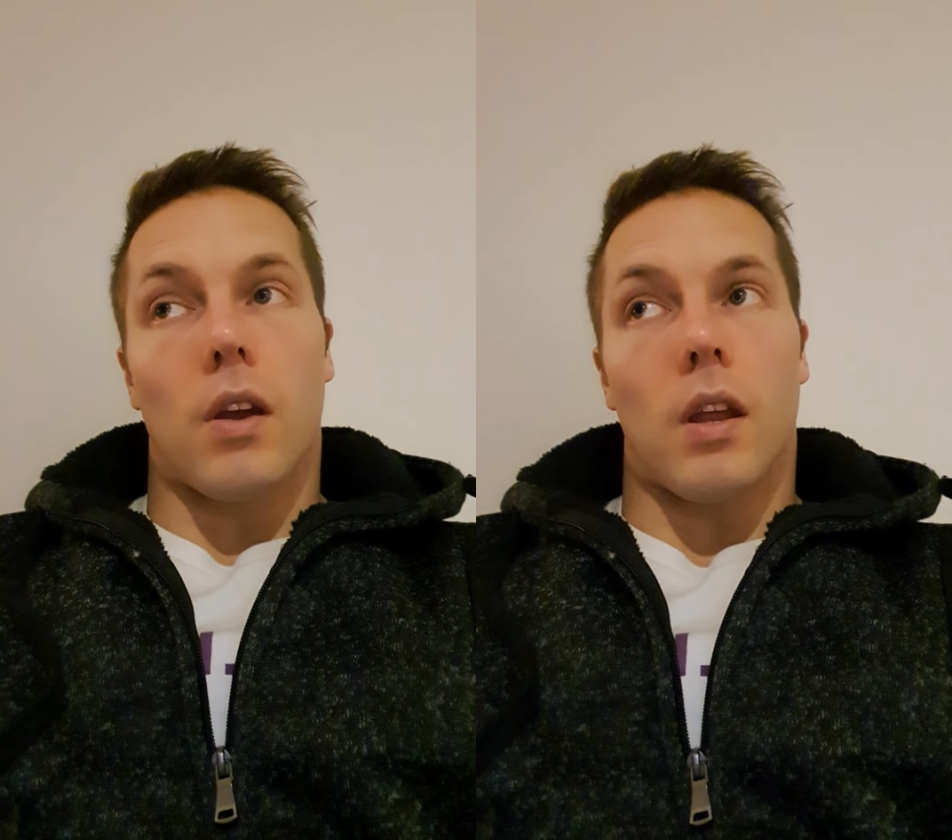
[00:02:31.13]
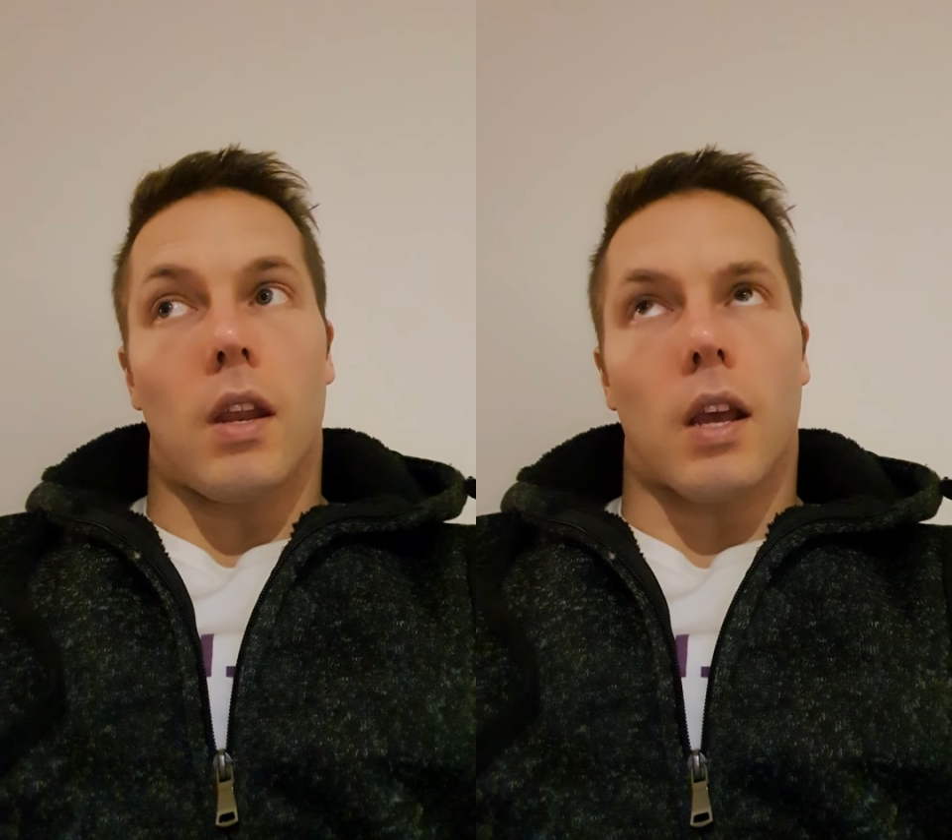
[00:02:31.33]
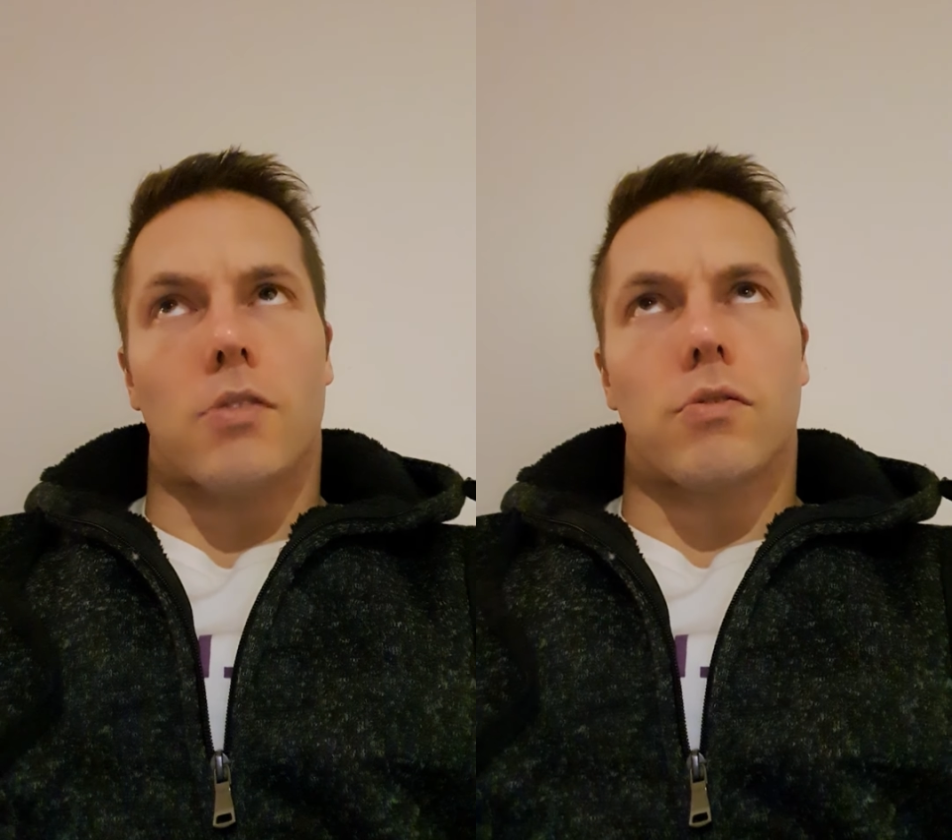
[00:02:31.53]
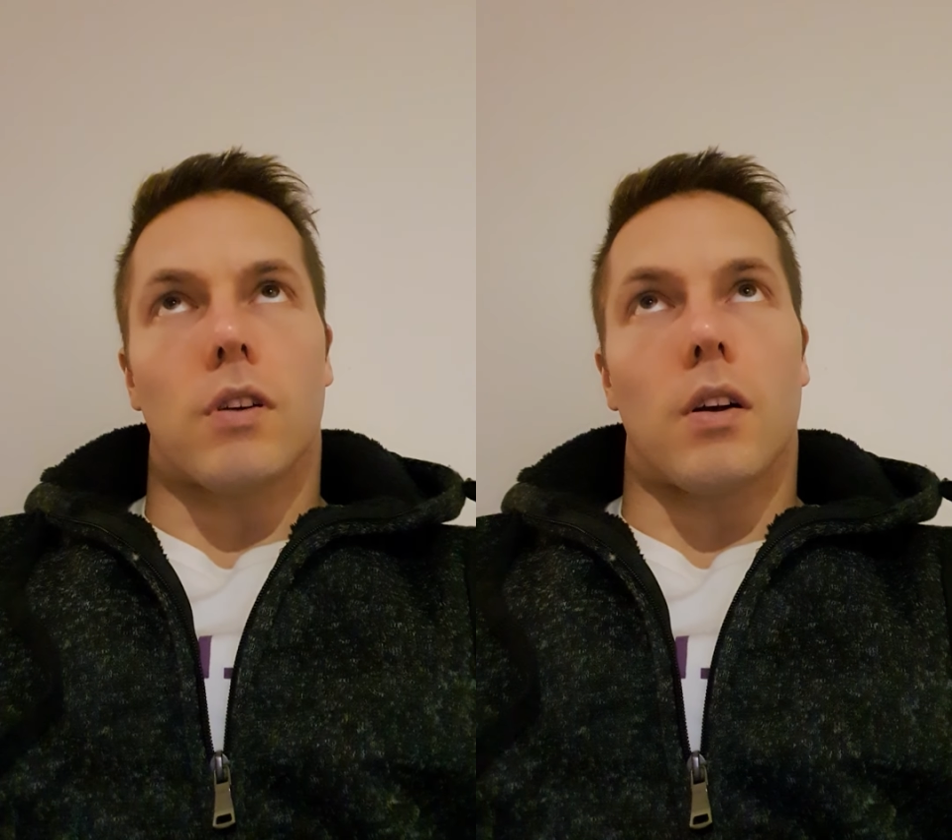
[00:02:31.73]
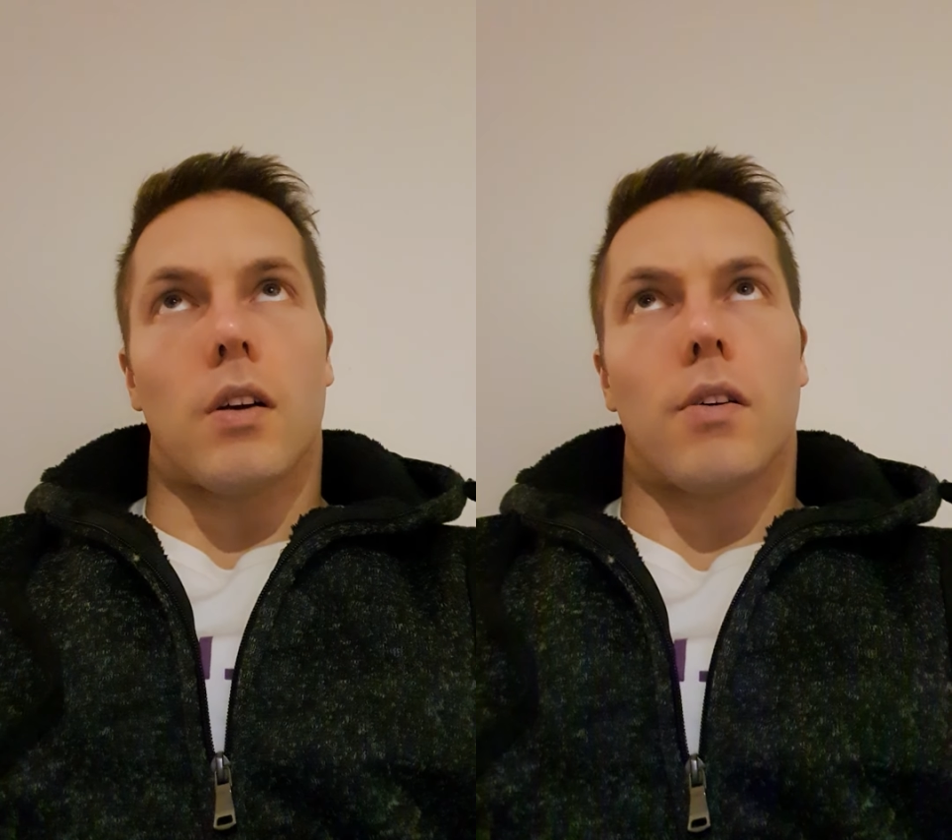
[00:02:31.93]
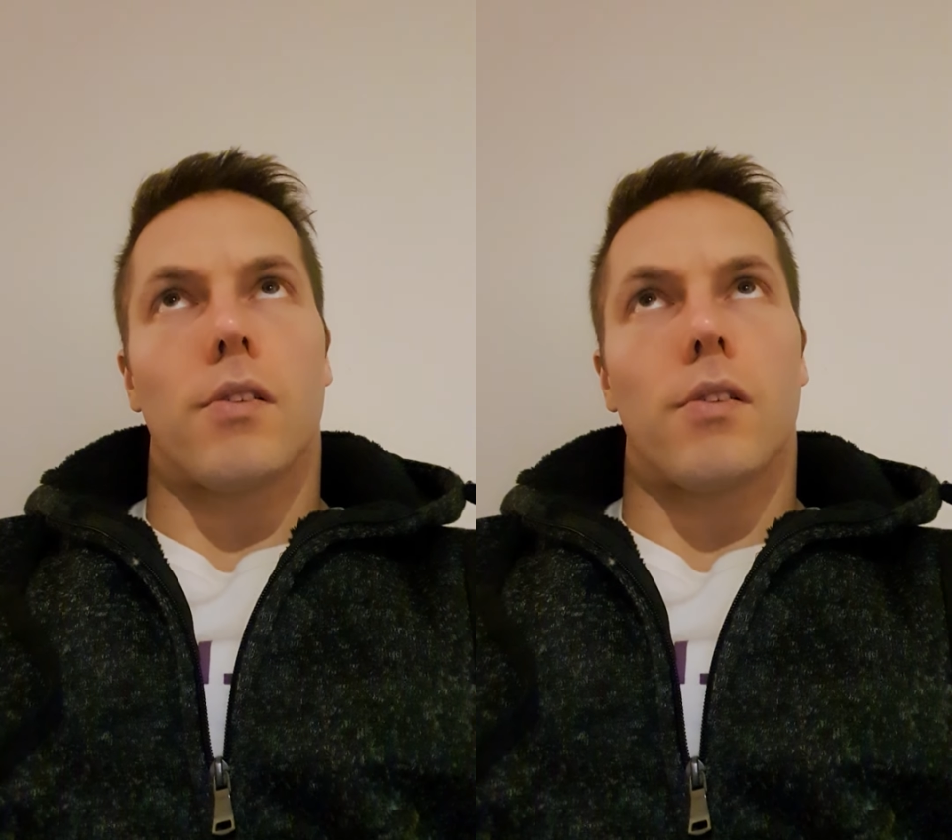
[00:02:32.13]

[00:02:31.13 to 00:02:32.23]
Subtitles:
An extra